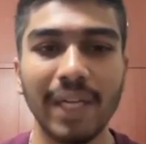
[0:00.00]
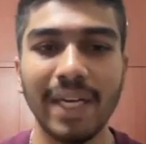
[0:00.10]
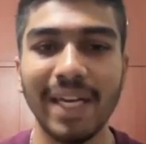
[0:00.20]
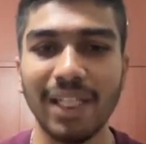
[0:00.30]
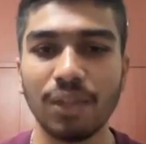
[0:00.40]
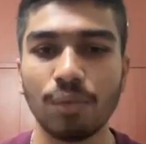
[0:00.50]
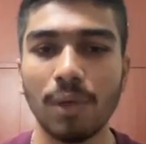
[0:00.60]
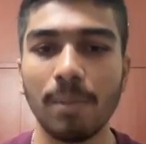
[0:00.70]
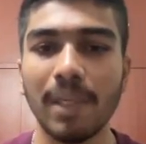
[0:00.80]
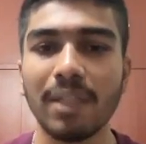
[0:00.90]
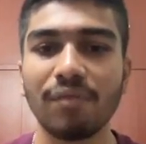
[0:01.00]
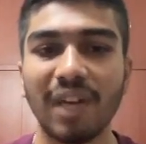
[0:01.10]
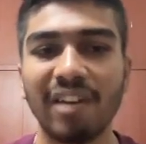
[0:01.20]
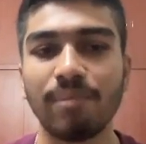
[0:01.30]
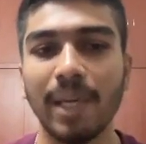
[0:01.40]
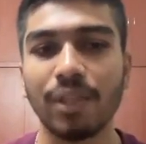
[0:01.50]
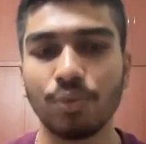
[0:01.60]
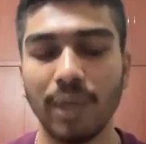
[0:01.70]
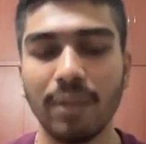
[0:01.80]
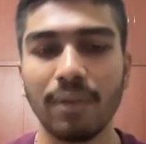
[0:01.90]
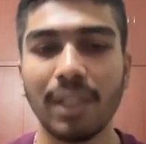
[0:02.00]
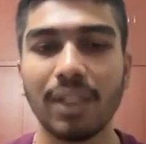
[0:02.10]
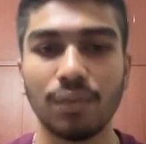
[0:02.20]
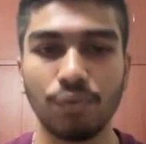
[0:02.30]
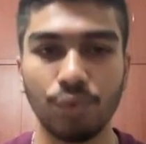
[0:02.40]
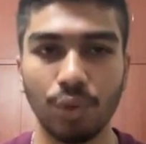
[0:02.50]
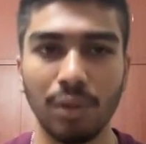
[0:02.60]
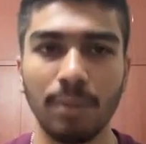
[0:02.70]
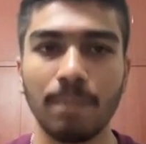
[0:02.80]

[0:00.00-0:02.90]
index will be 5 minus 1, that is 4.